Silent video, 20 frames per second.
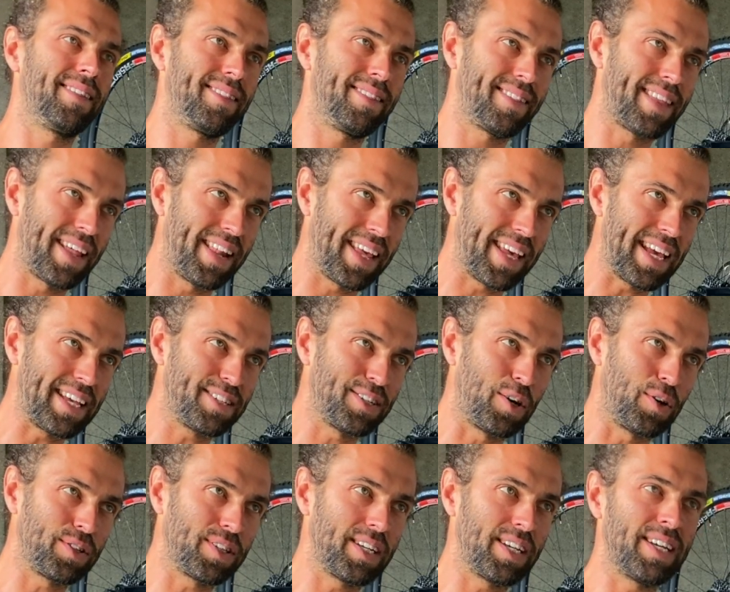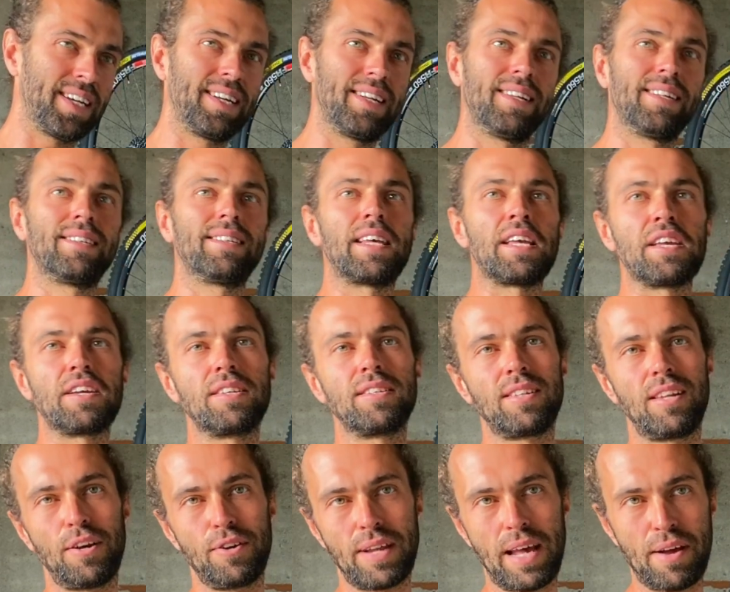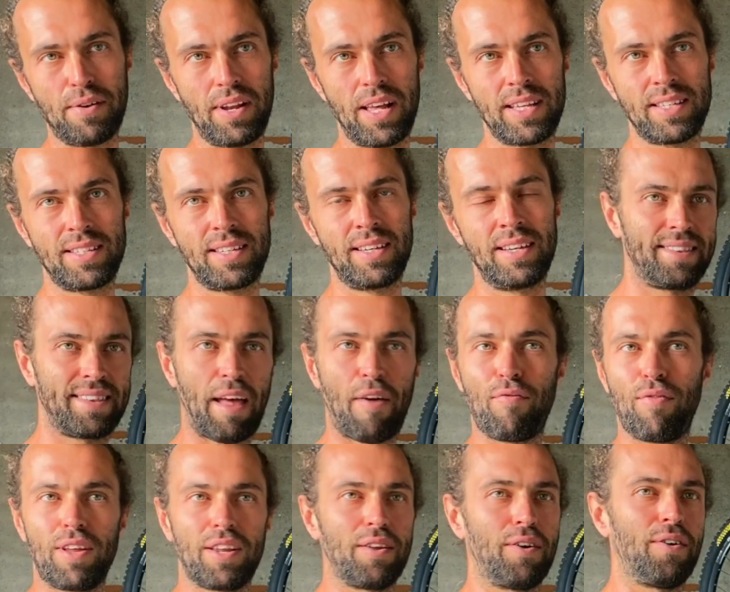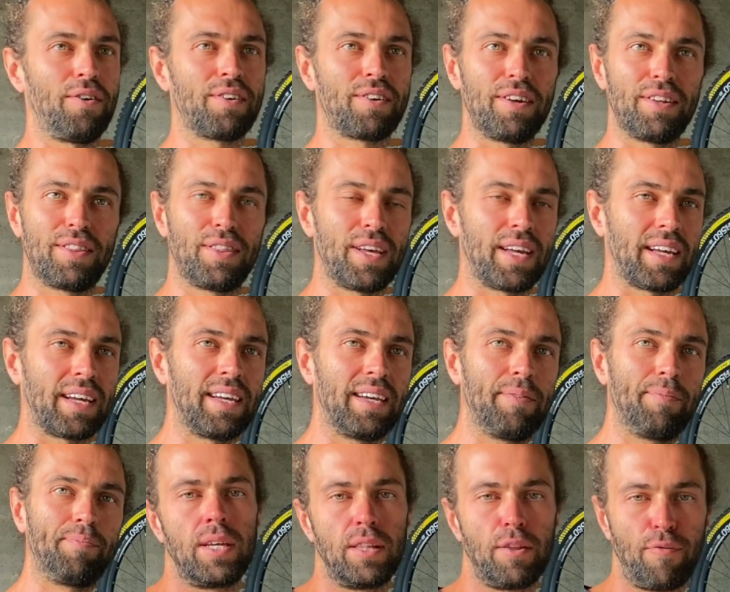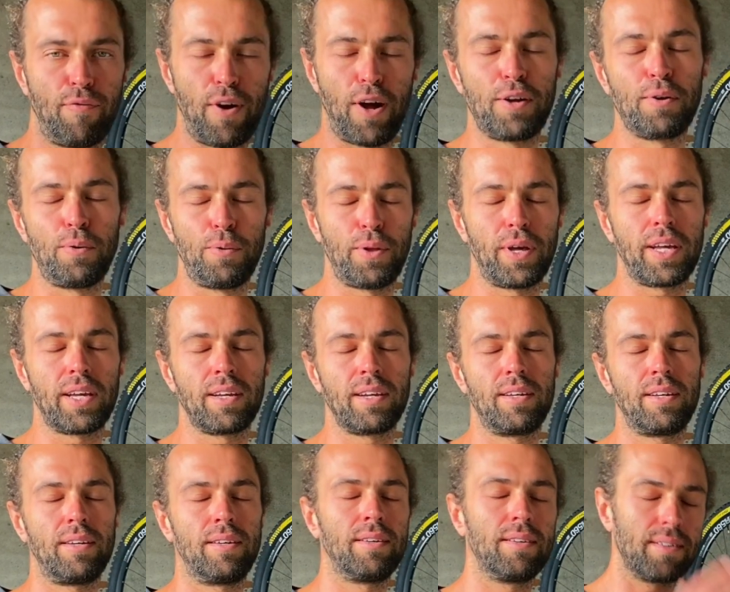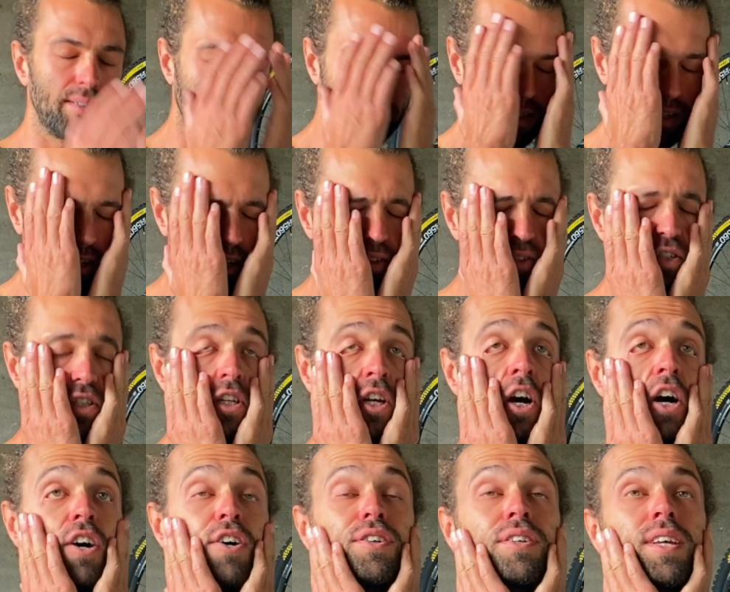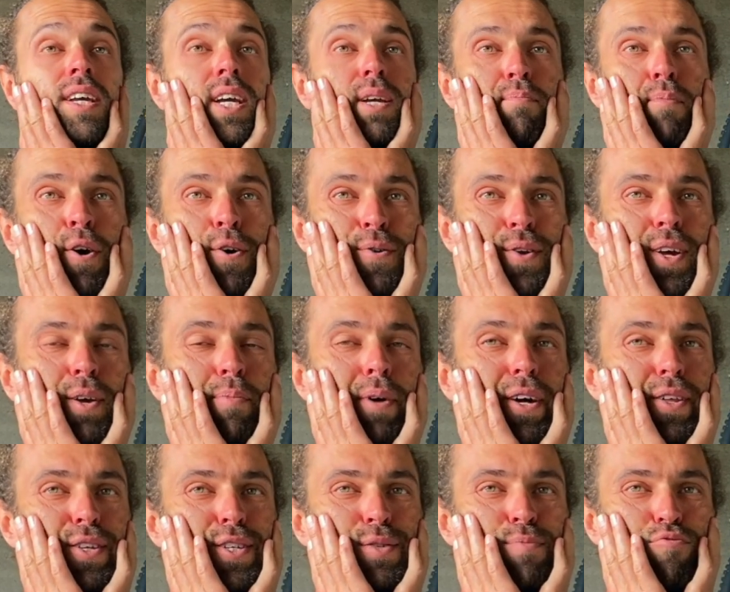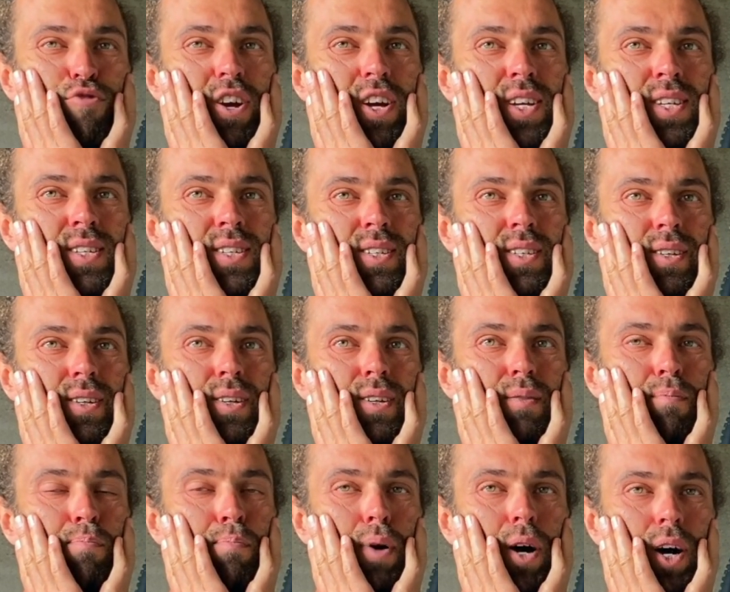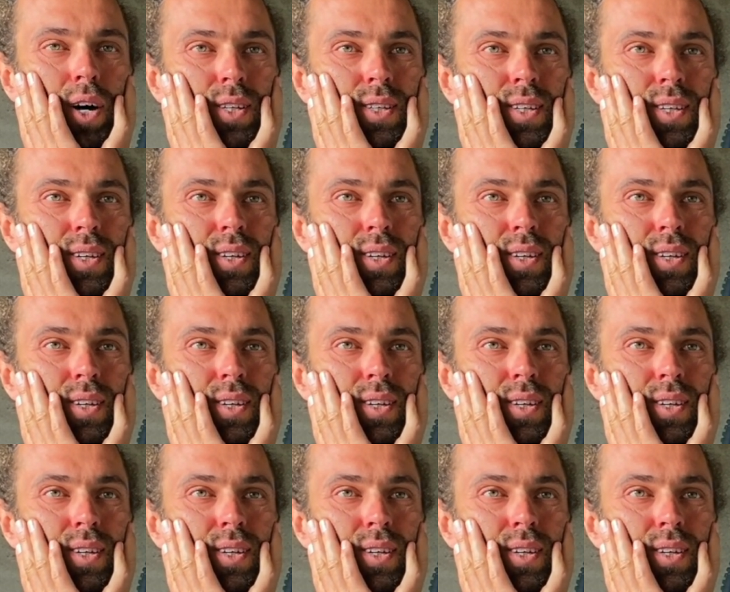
then it gets hotter, then you can slow down less. Definitely not a good thing. And the final thing, because I just can't keep moaning about these brakes, but